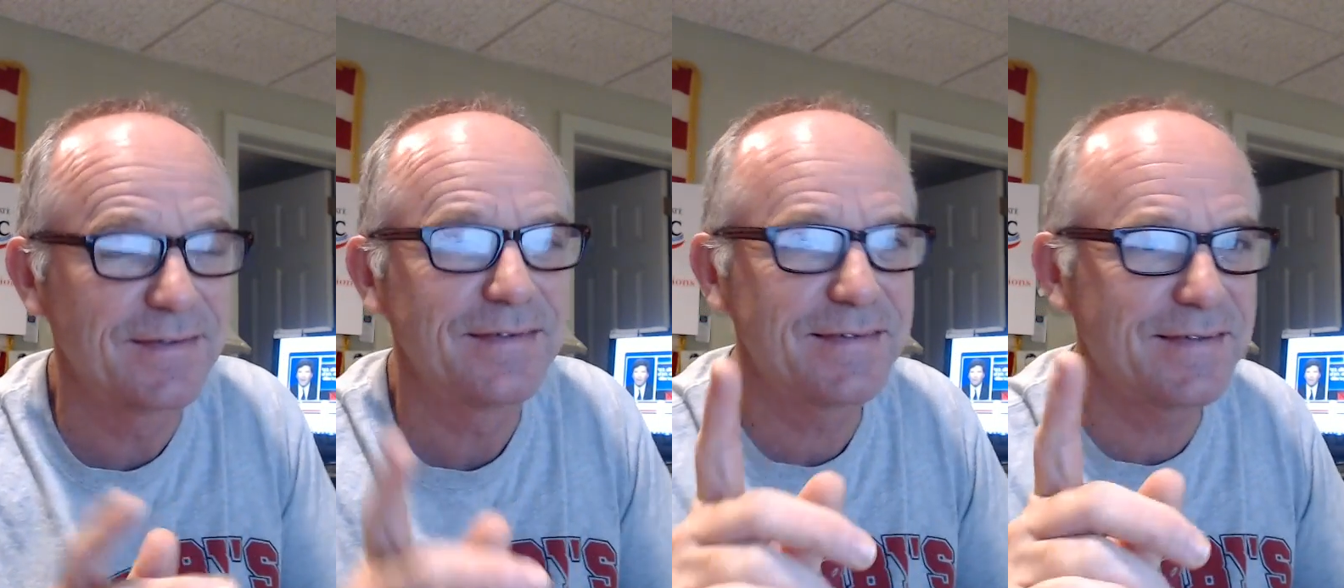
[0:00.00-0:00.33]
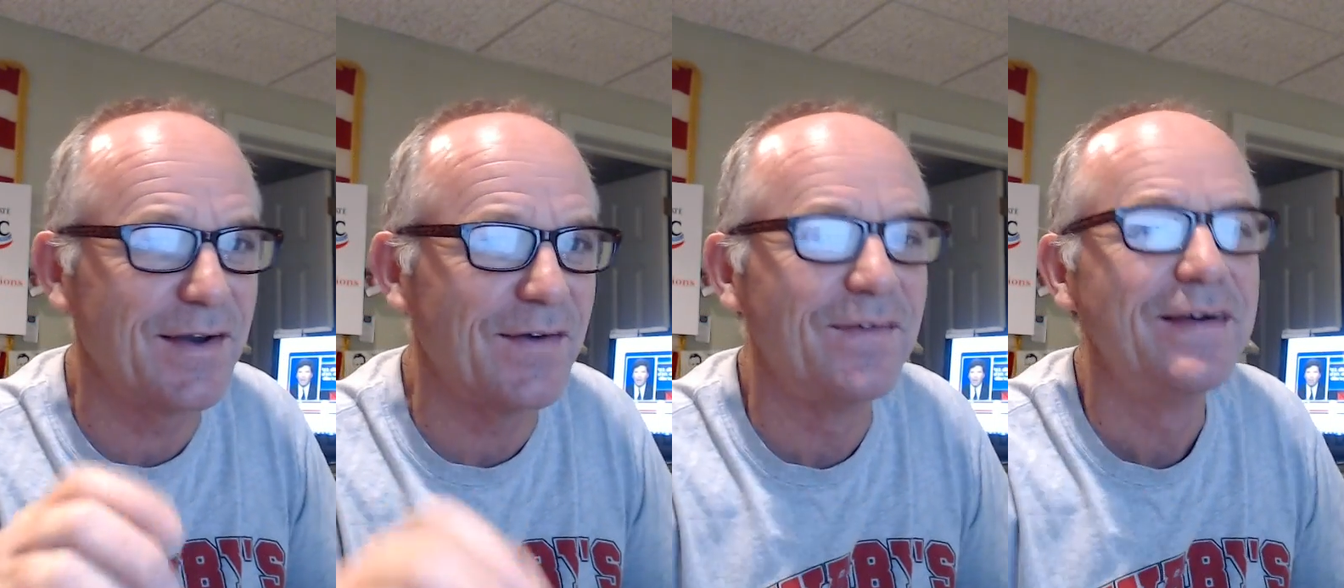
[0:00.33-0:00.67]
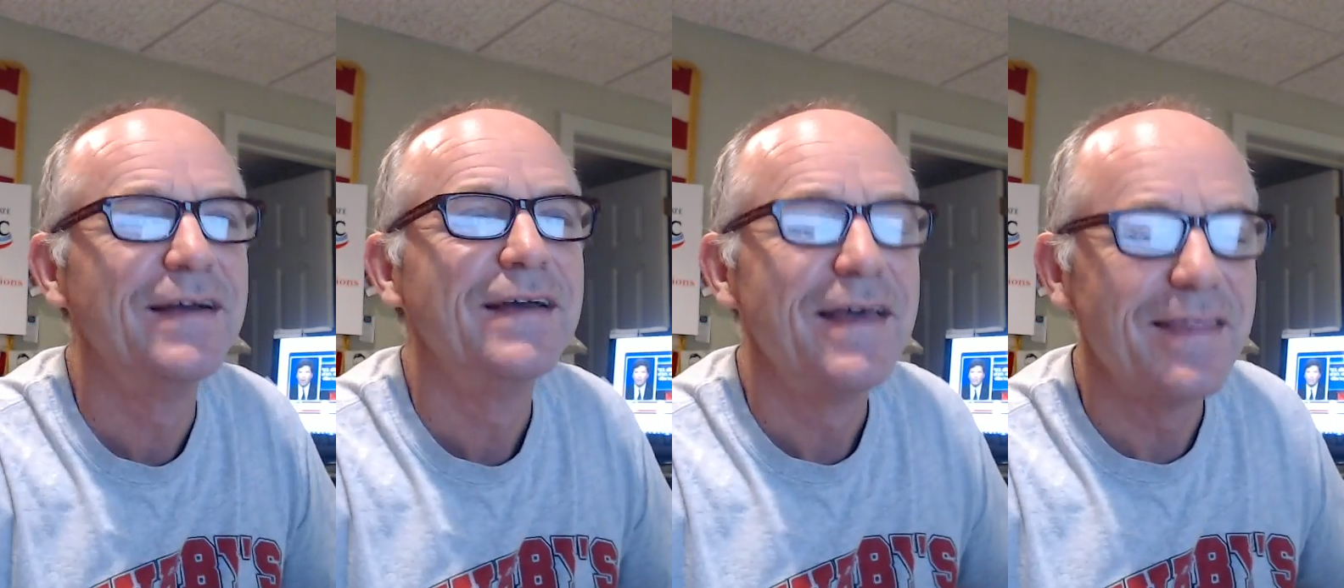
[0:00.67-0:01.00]
So
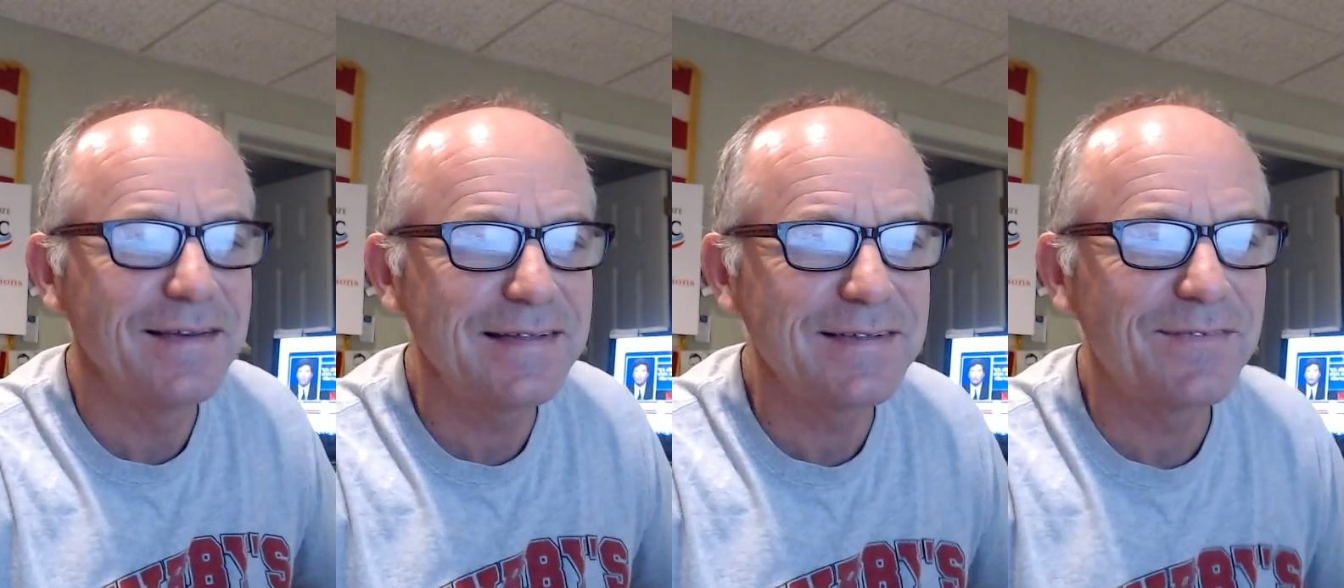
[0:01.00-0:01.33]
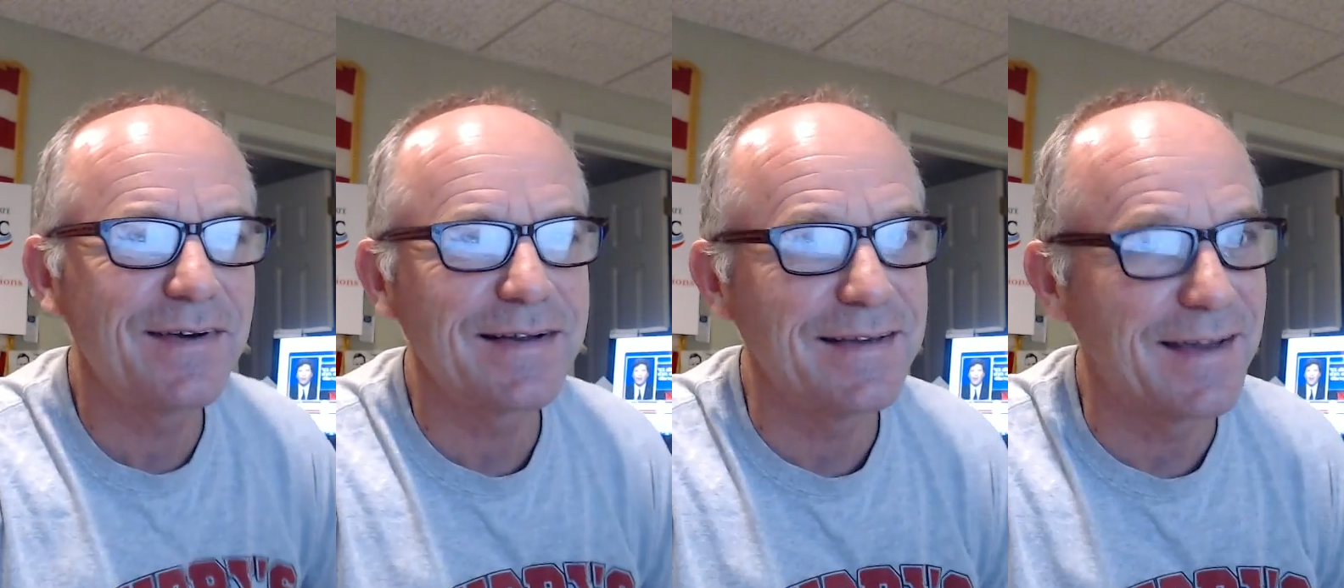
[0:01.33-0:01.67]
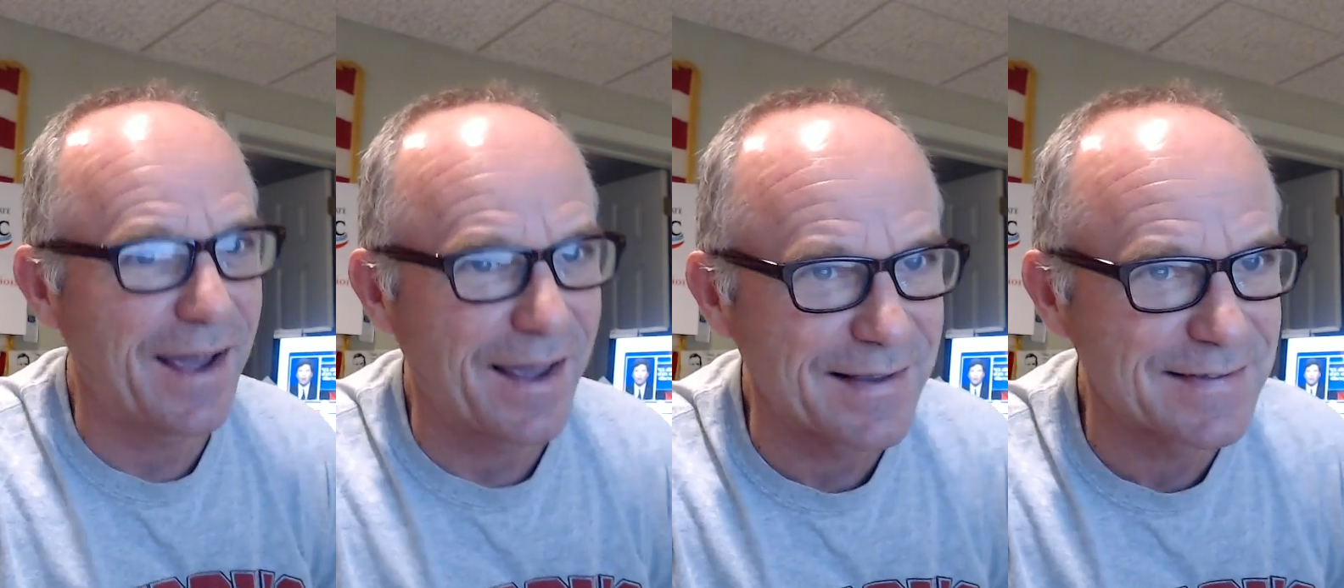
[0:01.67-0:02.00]
this is what he
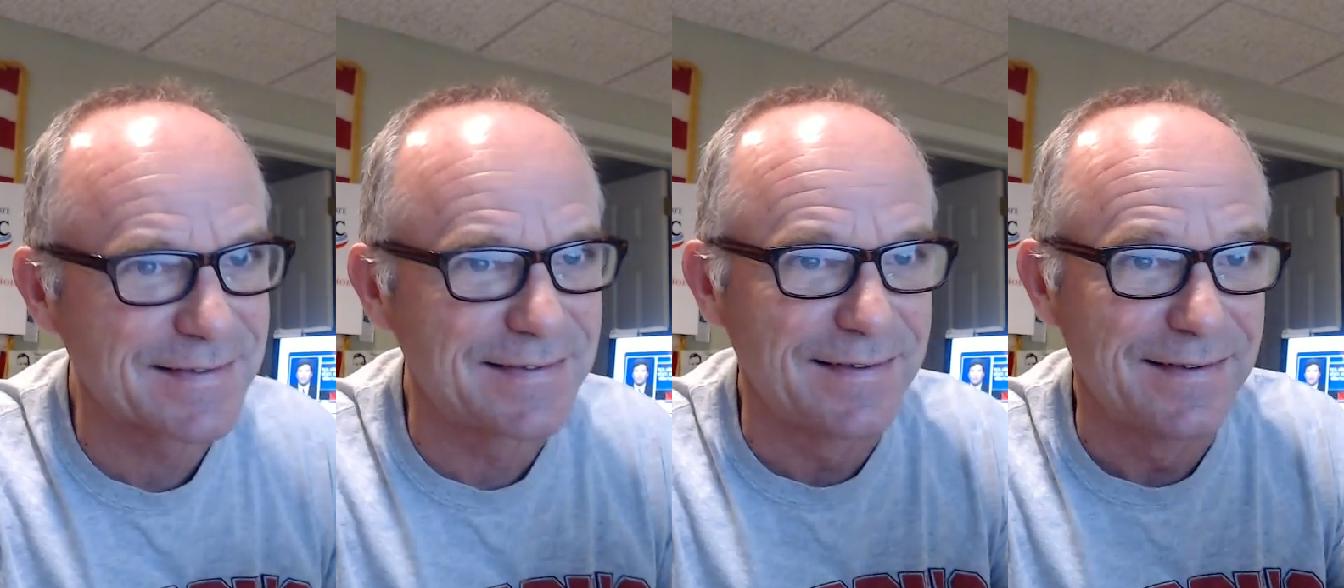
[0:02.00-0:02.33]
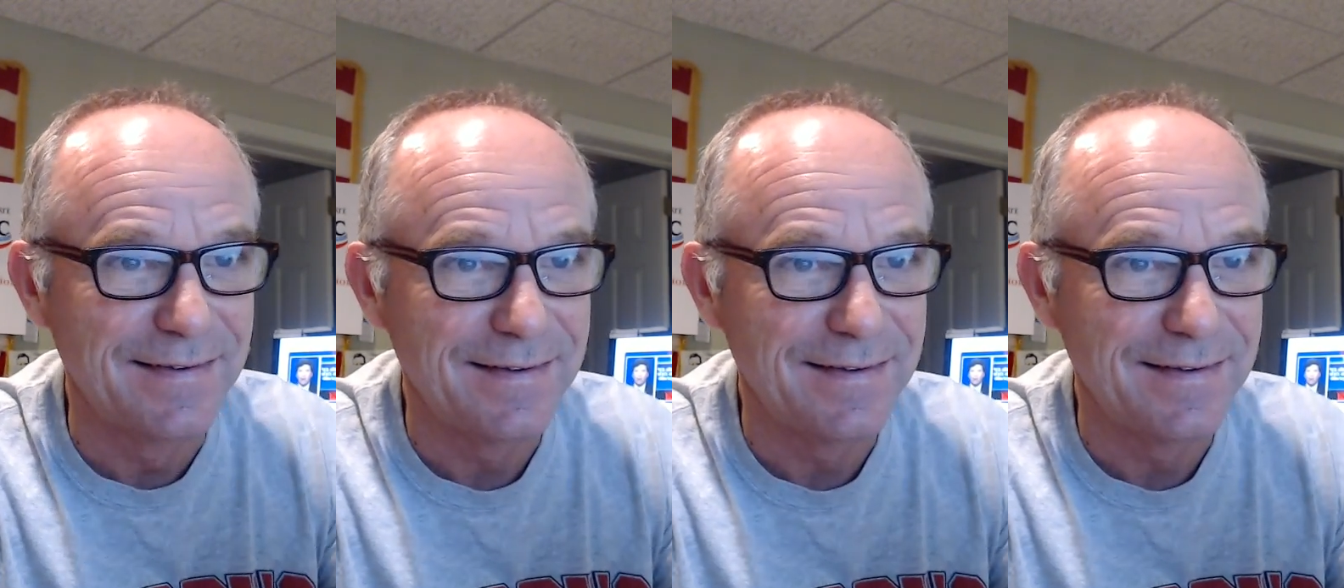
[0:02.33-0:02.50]
asked